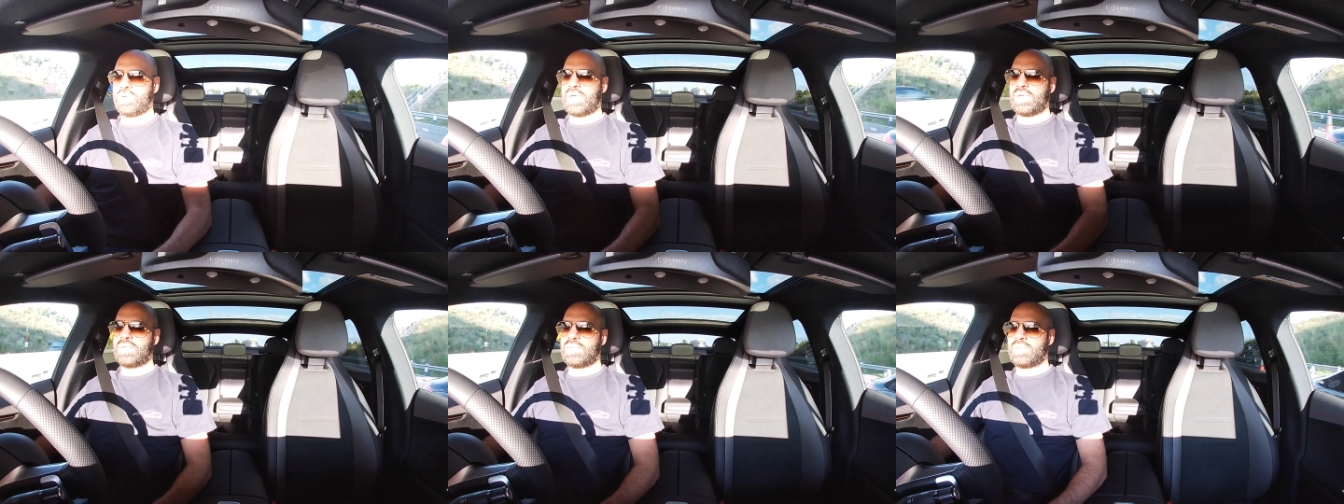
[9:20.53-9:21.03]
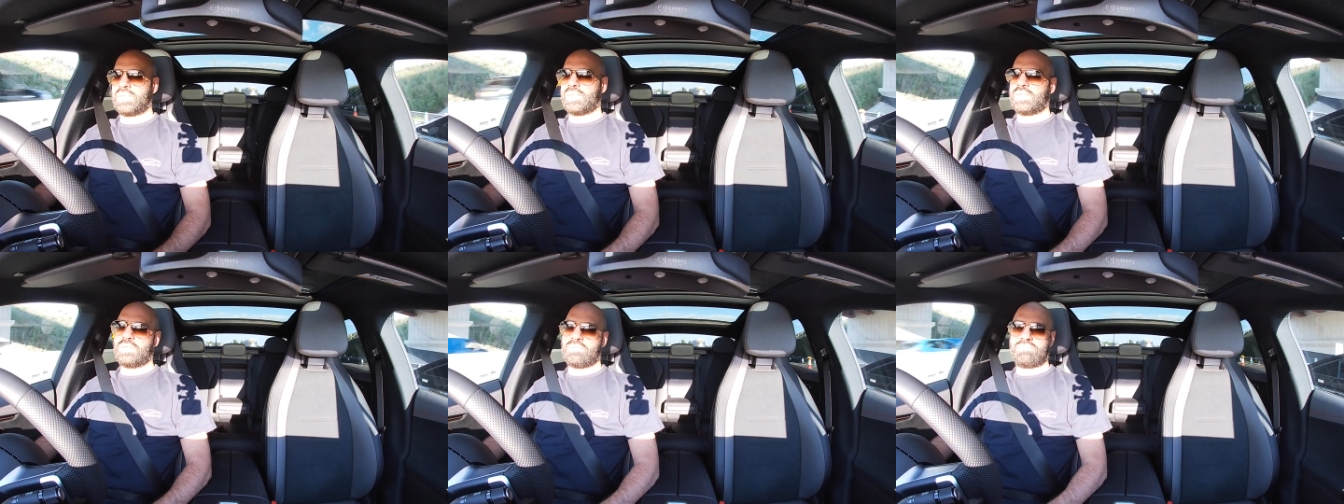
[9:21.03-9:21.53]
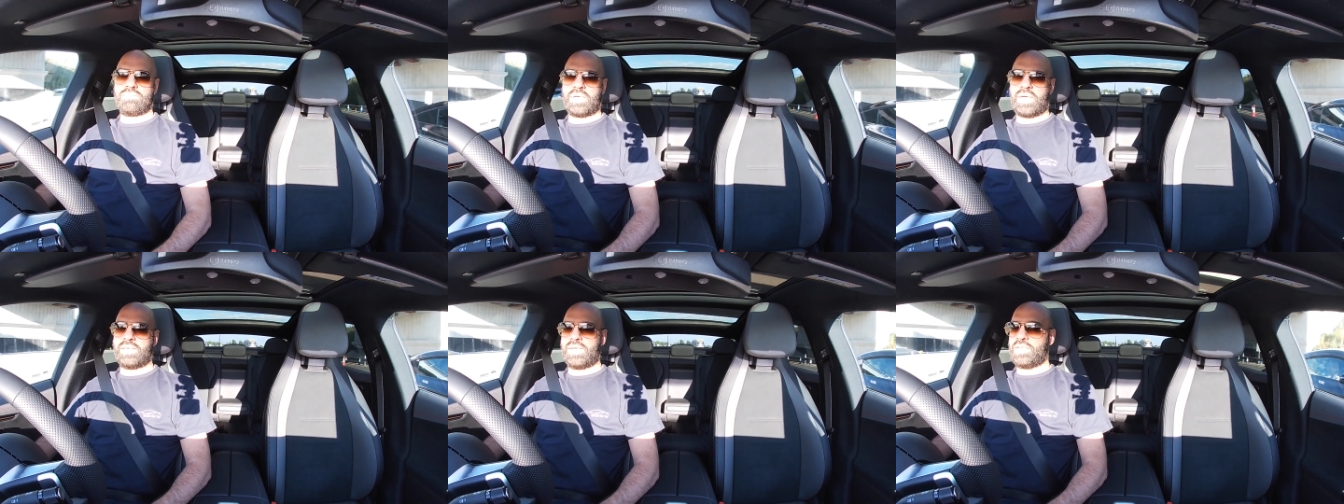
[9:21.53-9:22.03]
on it,
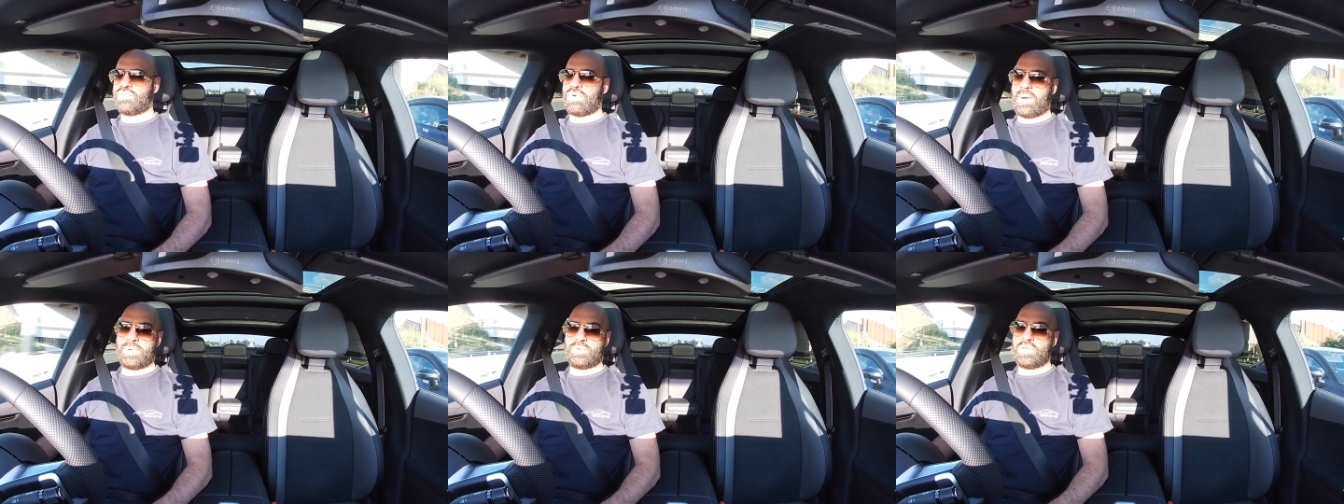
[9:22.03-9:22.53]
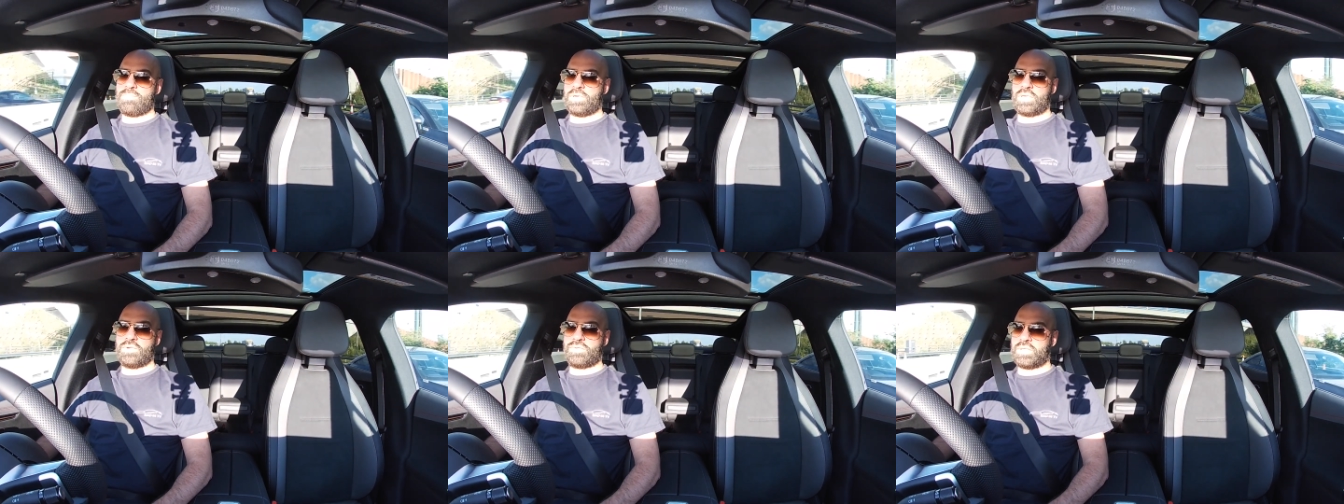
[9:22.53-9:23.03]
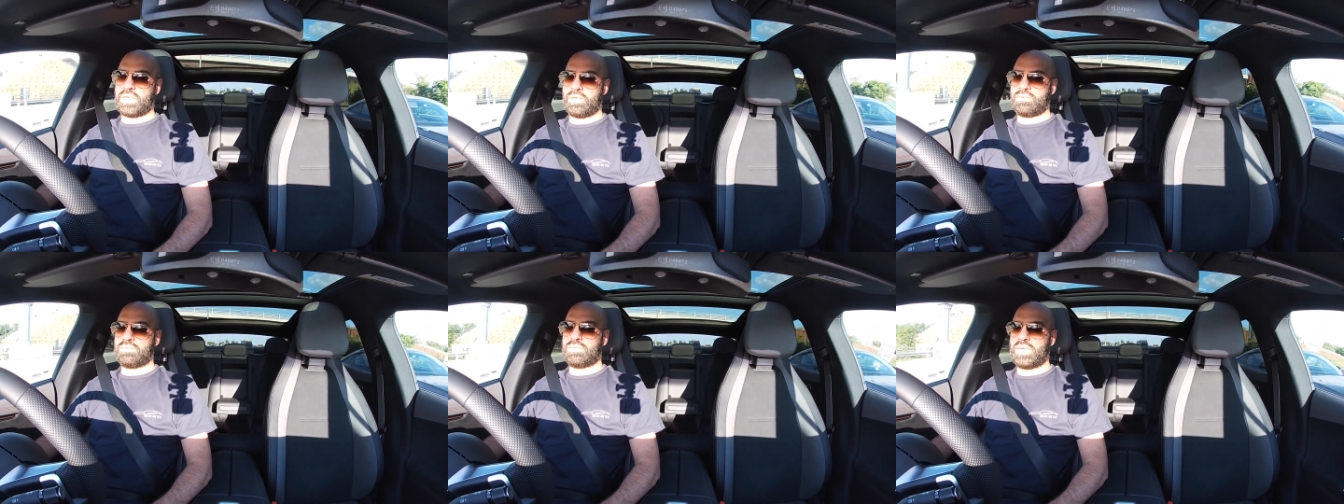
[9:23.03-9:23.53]
and it is rapid when you put your foot down.